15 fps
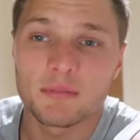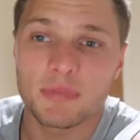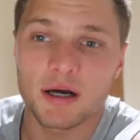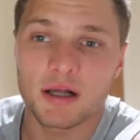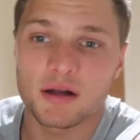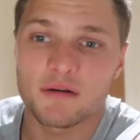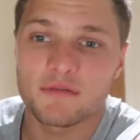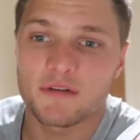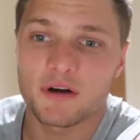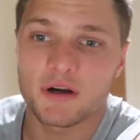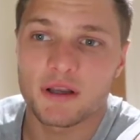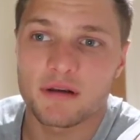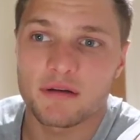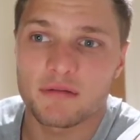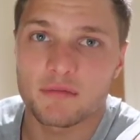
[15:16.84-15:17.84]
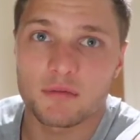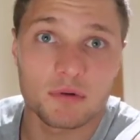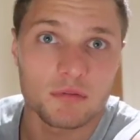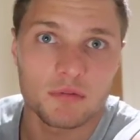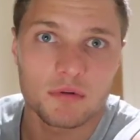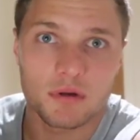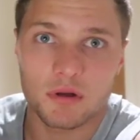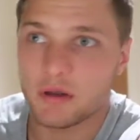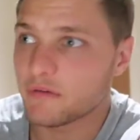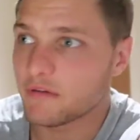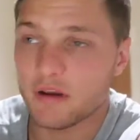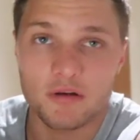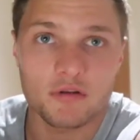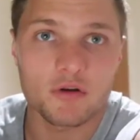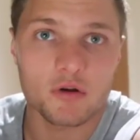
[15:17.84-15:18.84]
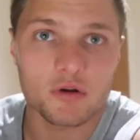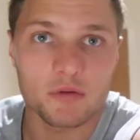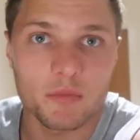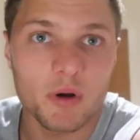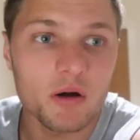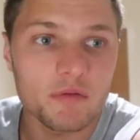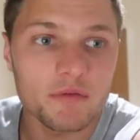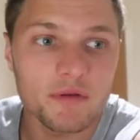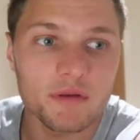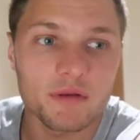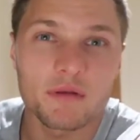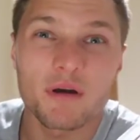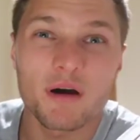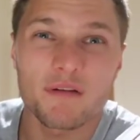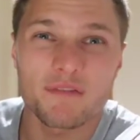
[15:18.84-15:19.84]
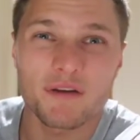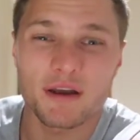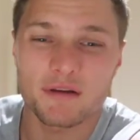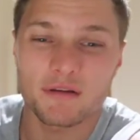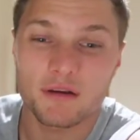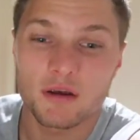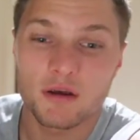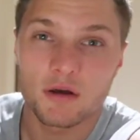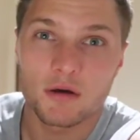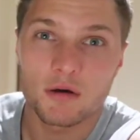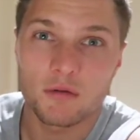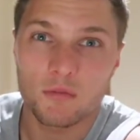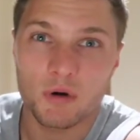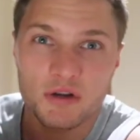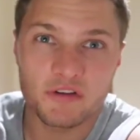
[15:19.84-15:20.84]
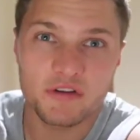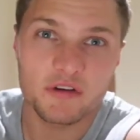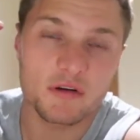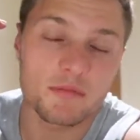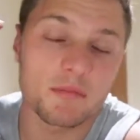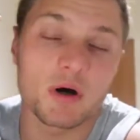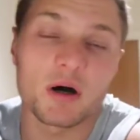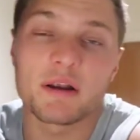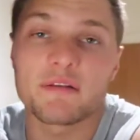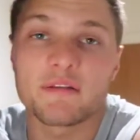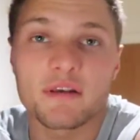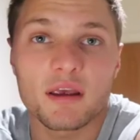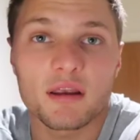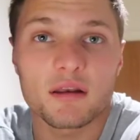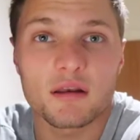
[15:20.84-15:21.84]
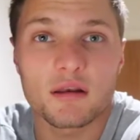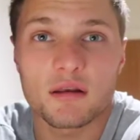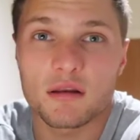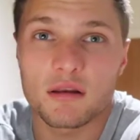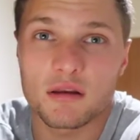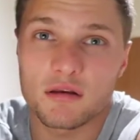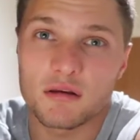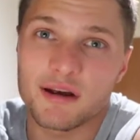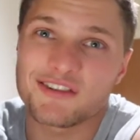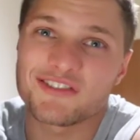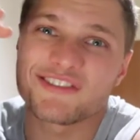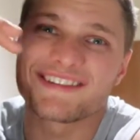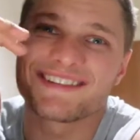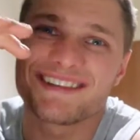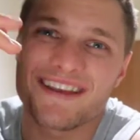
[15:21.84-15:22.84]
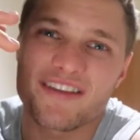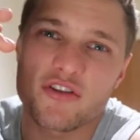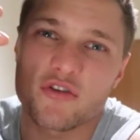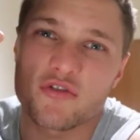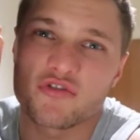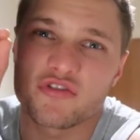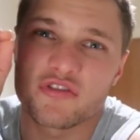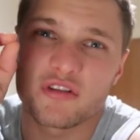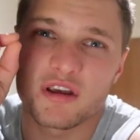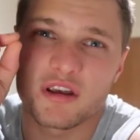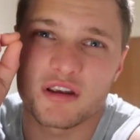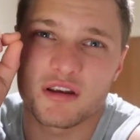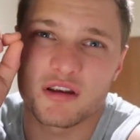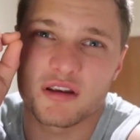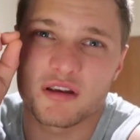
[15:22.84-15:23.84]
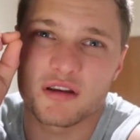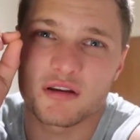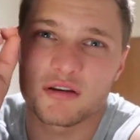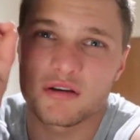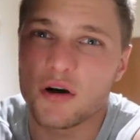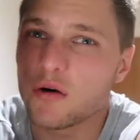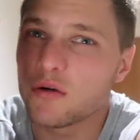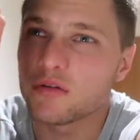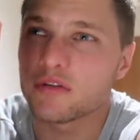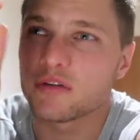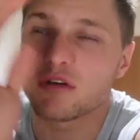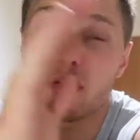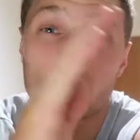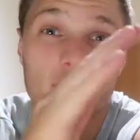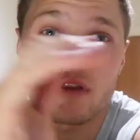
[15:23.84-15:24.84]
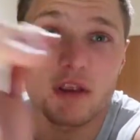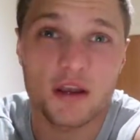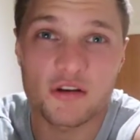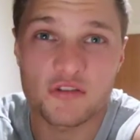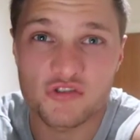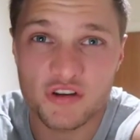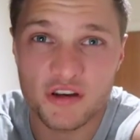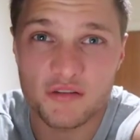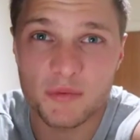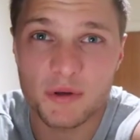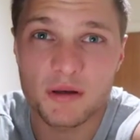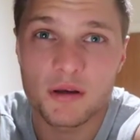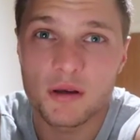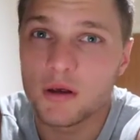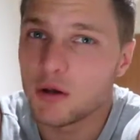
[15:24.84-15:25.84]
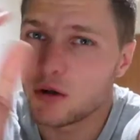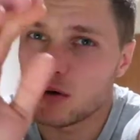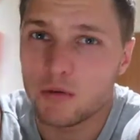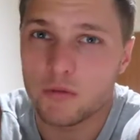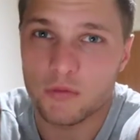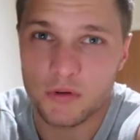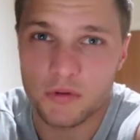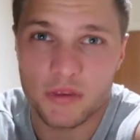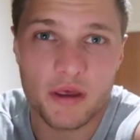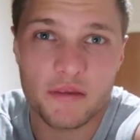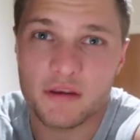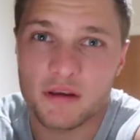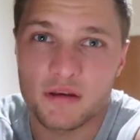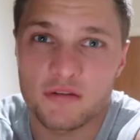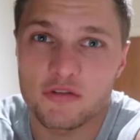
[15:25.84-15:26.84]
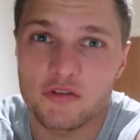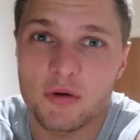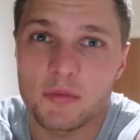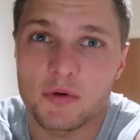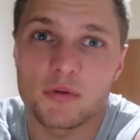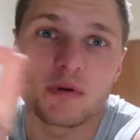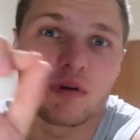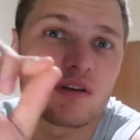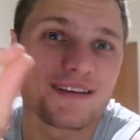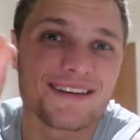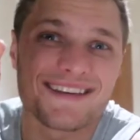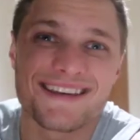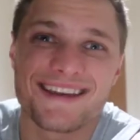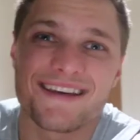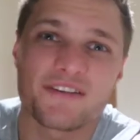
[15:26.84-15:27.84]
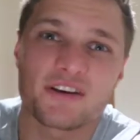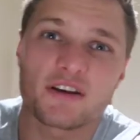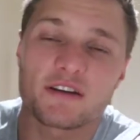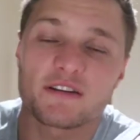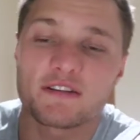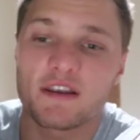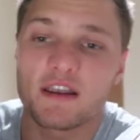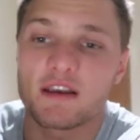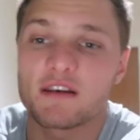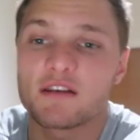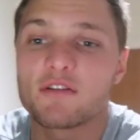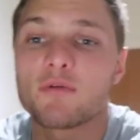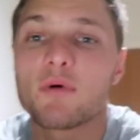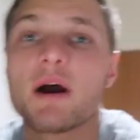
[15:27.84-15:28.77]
But I started knocking them off, and I found once you're in your mindset that you actually set those goals and go for that achievement, well, nothing can stop you, and you're never going to stand in your